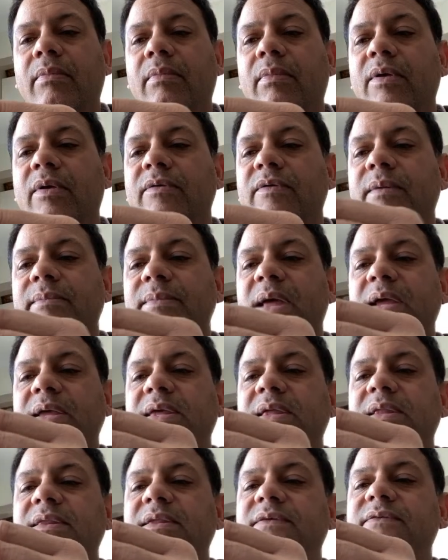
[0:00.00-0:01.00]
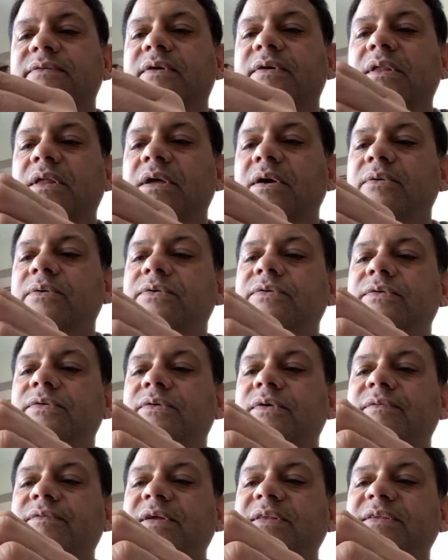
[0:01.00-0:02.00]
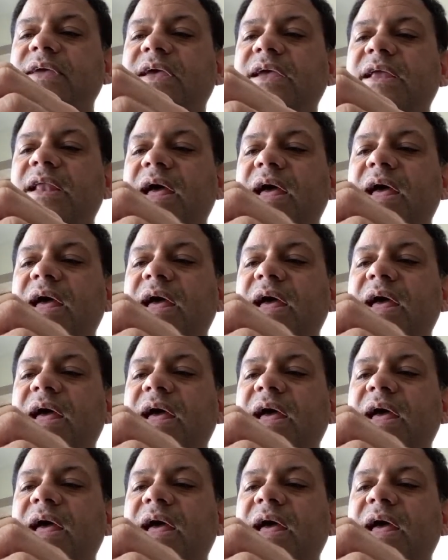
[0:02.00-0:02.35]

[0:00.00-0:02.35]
Because I'm not getting this to close. If I take it